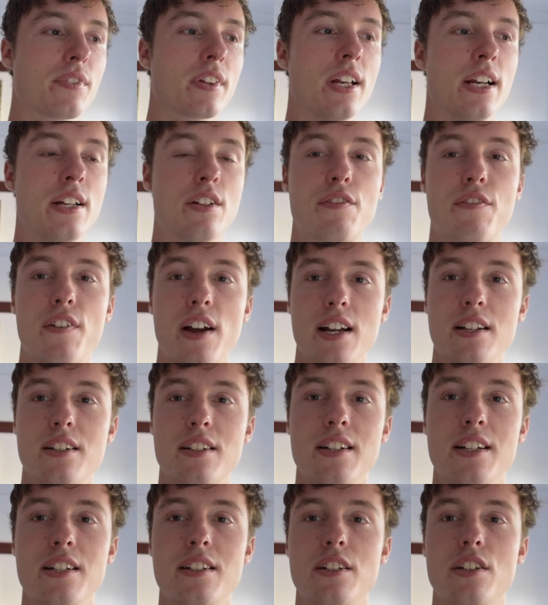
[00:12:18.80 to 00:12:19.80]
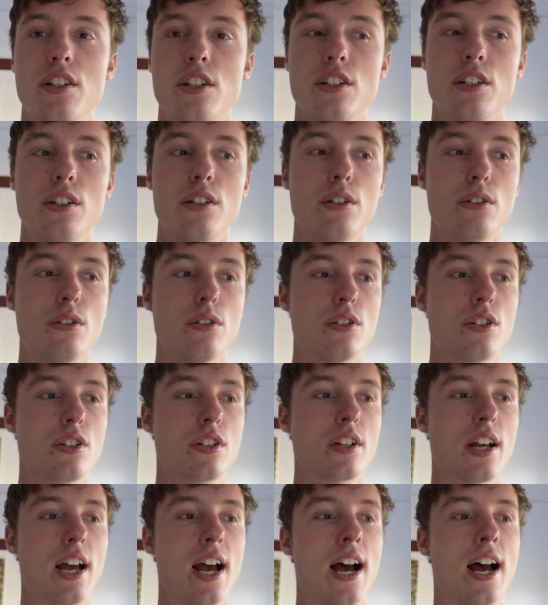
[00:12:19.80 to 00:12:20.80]
It's fast and easy to
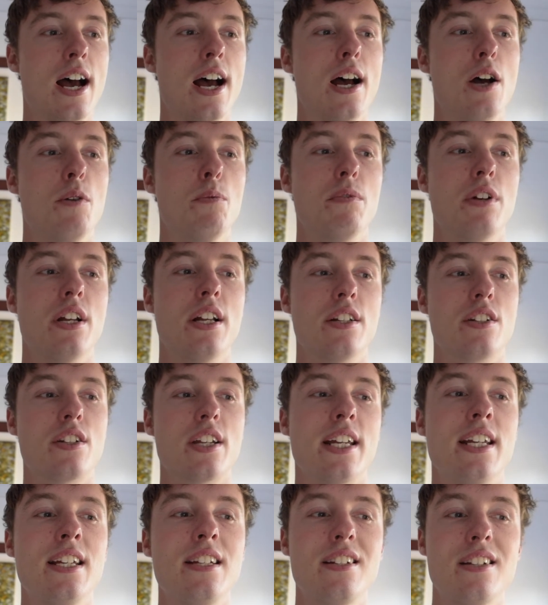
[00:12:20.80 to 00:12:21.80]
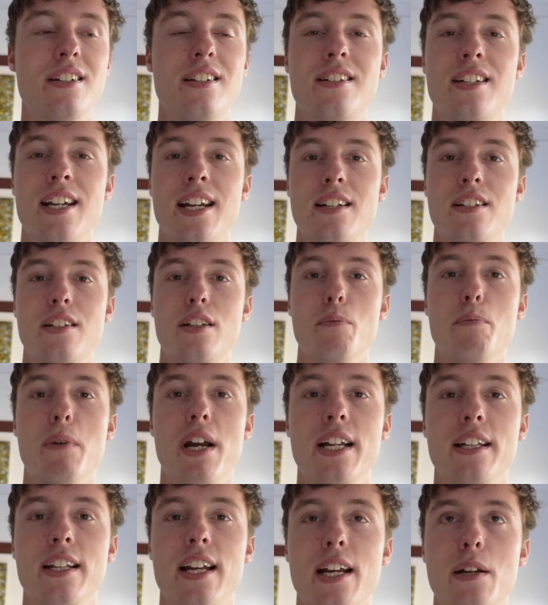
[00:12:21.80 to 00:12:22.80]
use. It's easy to change
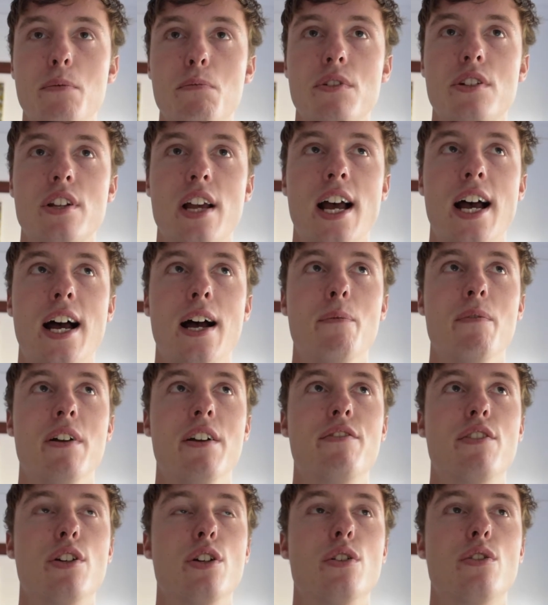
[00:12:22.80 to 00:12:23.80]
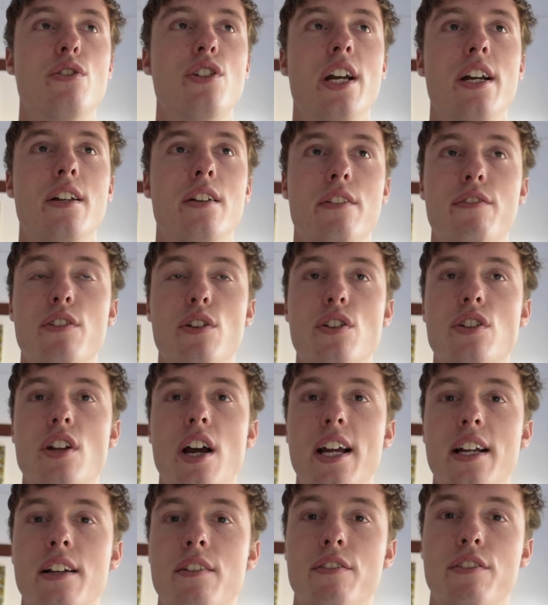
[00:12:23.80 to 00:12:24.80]
domain names. If your
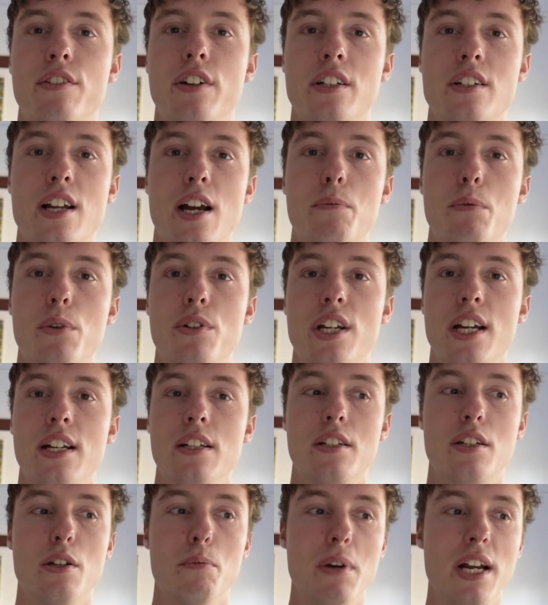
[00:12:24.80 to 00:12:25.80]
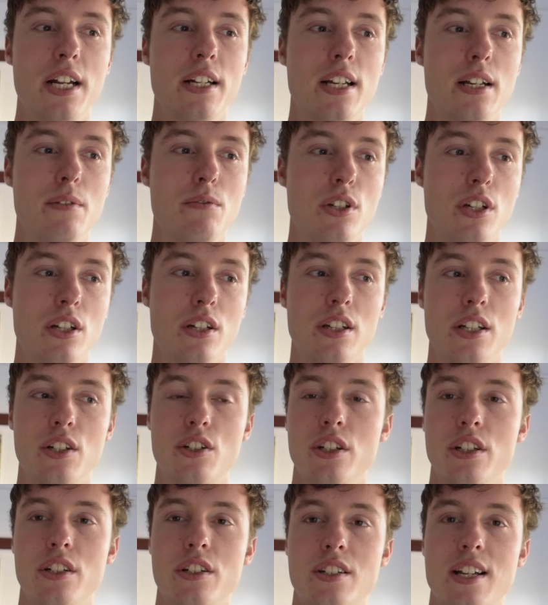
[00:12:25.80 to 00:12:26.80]
site, for example, changes domain names, you can
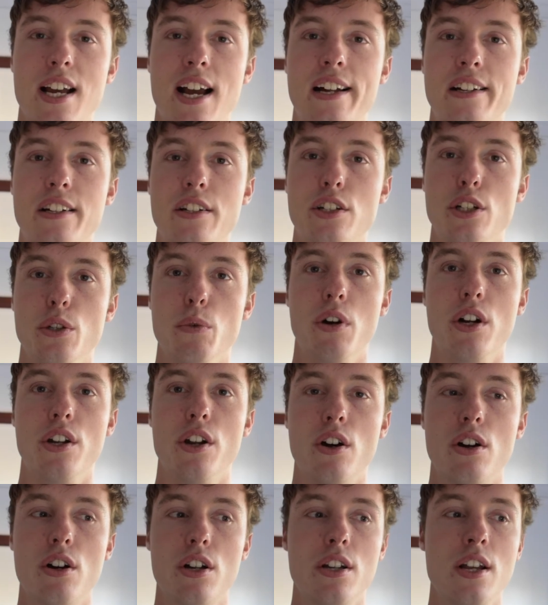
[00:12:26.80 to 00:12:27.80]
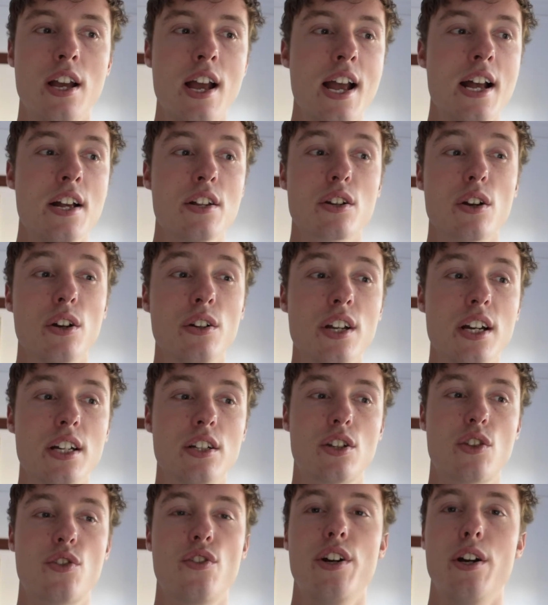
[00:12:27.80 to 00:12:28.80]
literally just add a new one on. It's got a
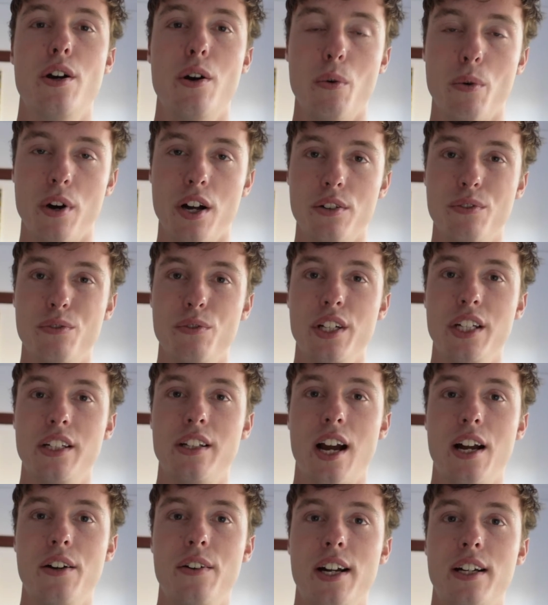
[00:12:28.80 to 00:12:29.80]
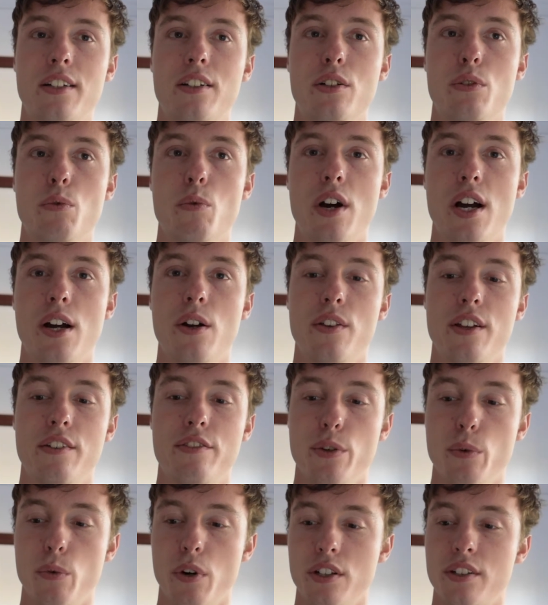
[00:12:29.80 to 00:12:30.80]
nice 301 redirect as well
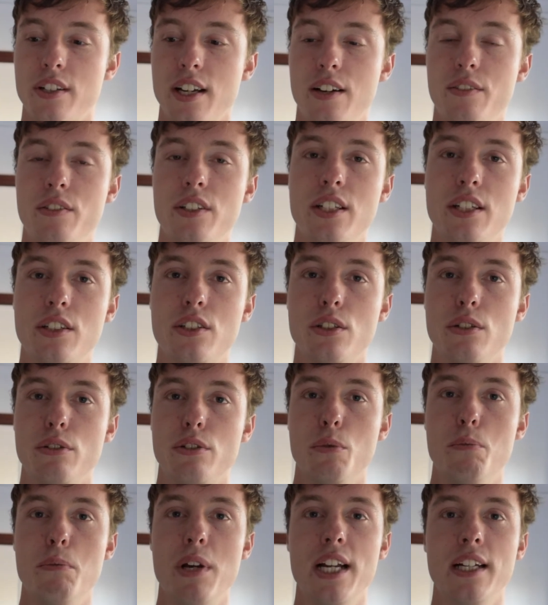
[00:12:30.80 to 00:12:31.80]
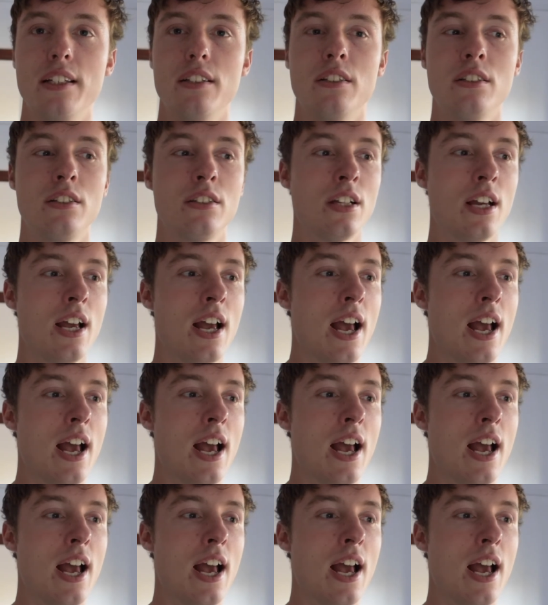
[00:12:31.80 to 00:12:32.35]
if you want to have additional domains.